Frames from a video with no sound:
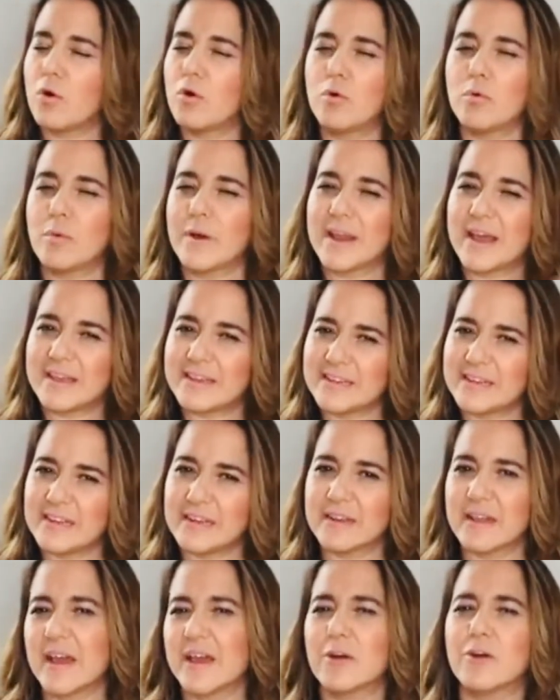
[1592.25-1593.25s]
all what i
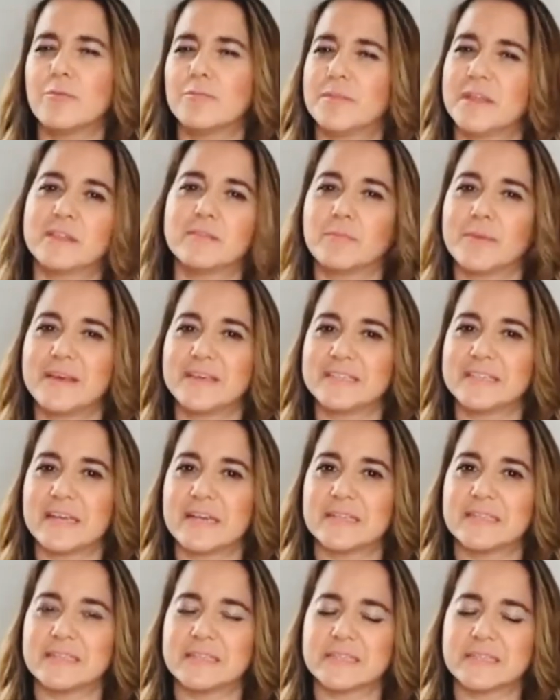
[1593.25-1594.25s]
need i hope that makes
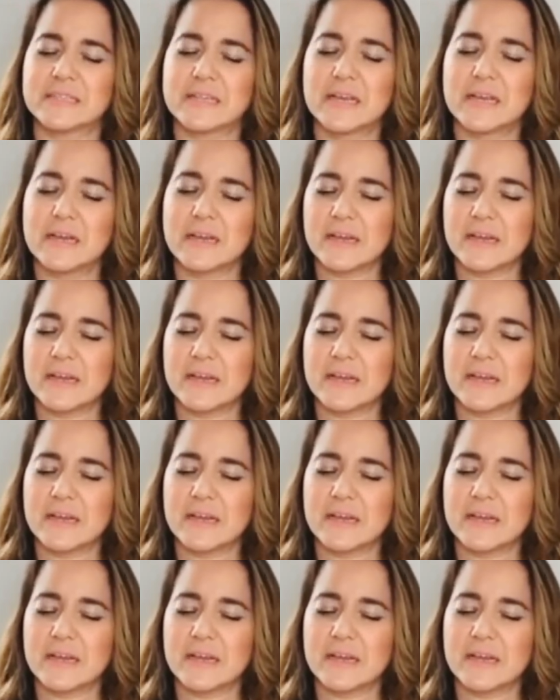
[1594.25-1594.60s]
sense